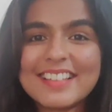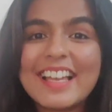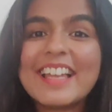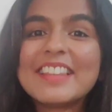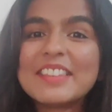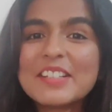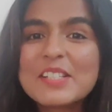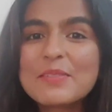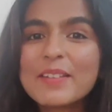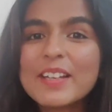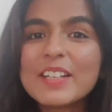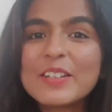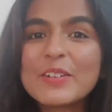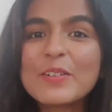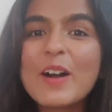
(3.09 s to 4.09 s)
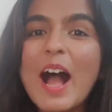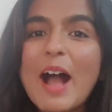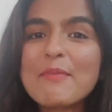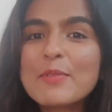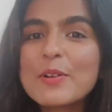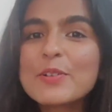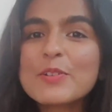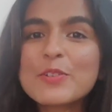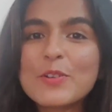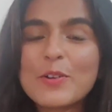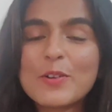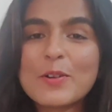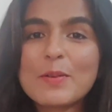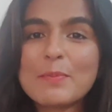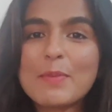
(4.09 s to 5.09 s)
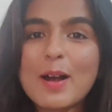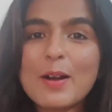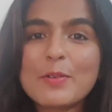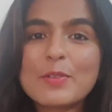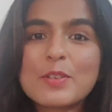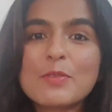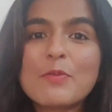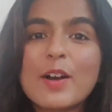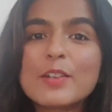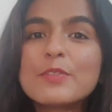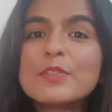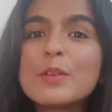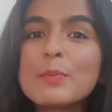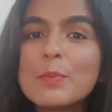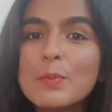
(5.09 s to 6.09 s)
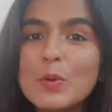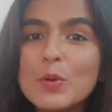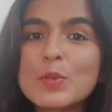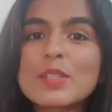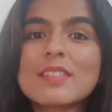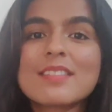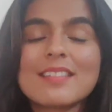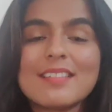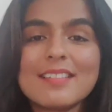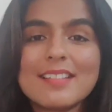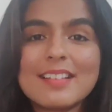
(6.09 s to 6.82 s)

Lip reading: In this video, I'm going to talk about one of the most